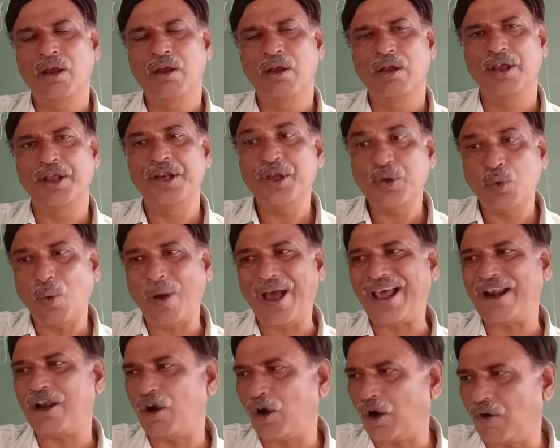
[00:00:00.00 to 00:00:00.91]

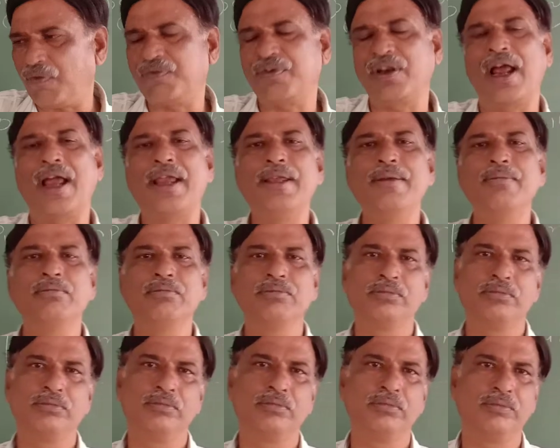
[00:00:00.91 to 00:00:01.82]
require a lot of
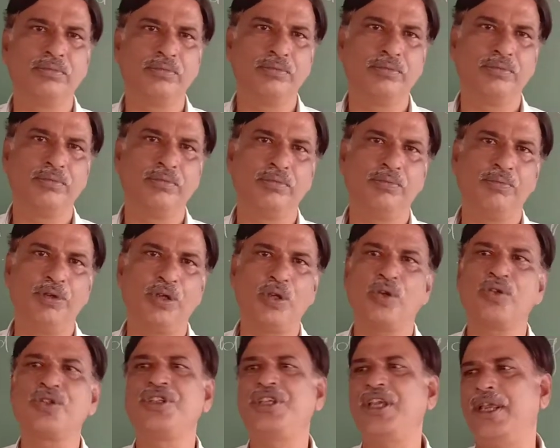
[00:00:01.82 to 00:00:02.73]
time,
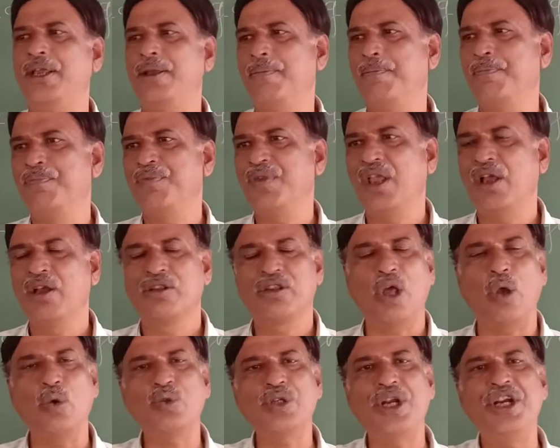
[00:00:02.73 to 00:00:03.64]
because say
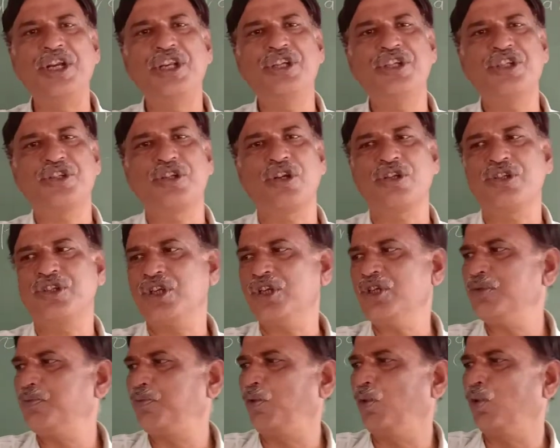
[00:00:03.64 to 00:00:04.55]
1000
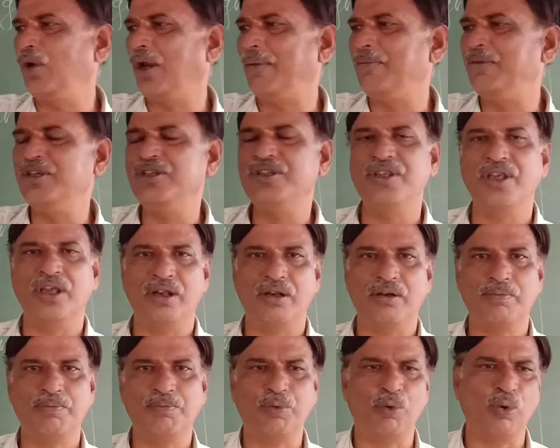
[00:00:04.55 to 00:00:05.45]
instructions program is
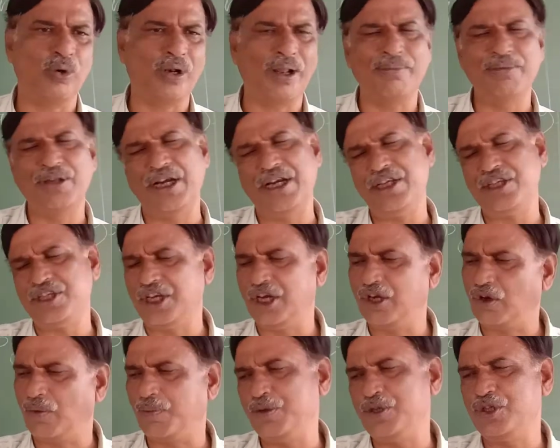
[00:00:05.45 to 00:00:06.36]
there. Program that is set
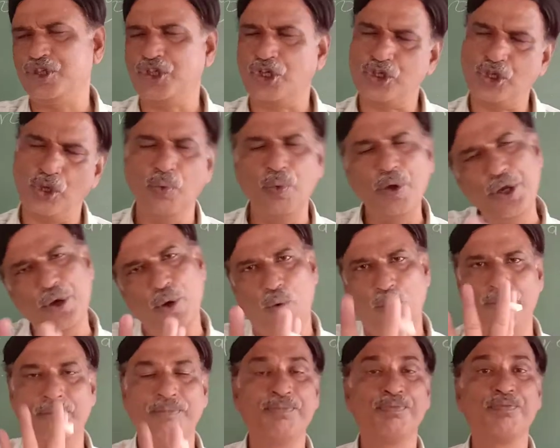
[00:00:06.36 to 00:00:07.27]
of instruction we
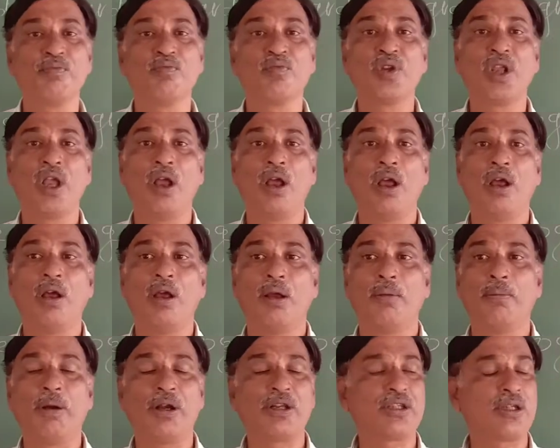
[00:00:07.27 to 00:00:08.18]
know.
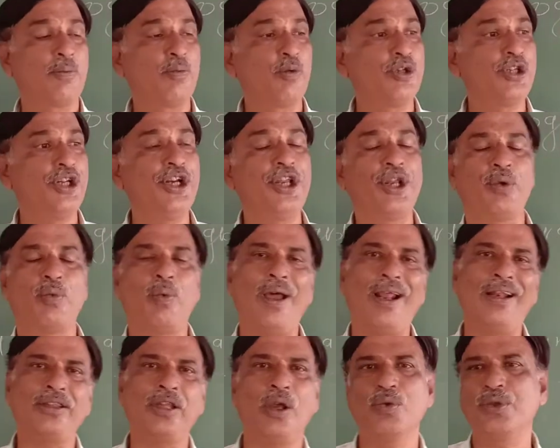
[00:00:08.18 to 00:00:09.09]
But suppose it
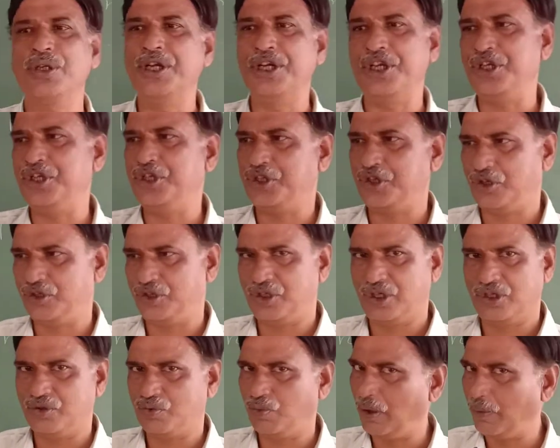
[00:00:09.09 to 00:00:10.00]
requires 1000
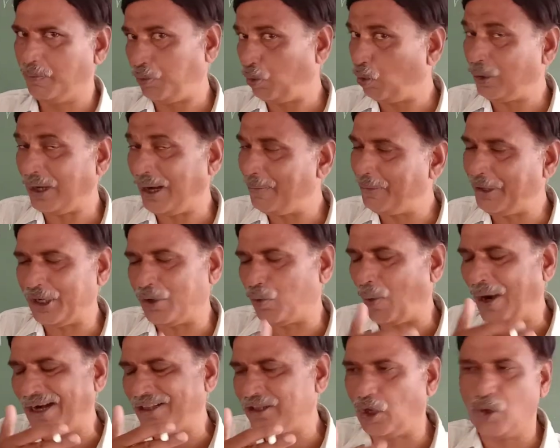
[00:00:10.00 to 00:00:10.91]
instructions. One program
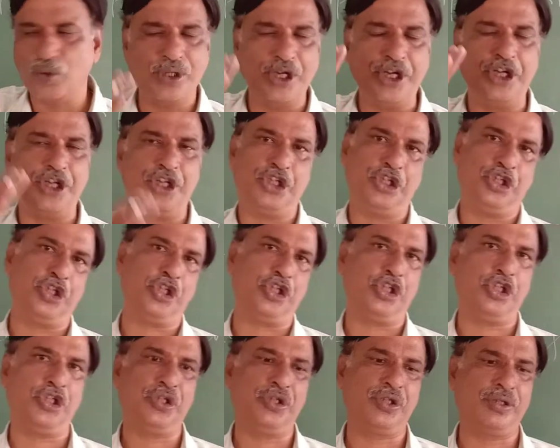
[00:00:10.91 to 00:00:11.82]
requires 1000
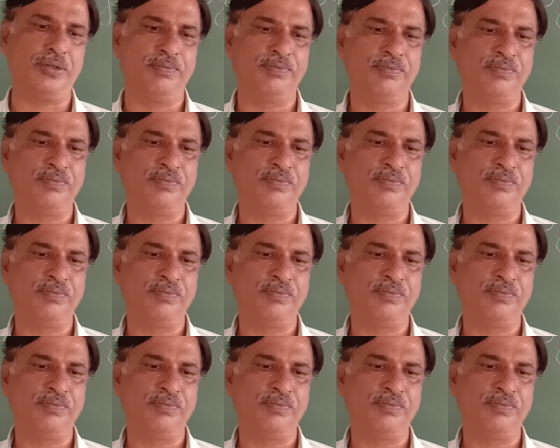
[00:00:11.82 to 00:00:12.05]
instructions.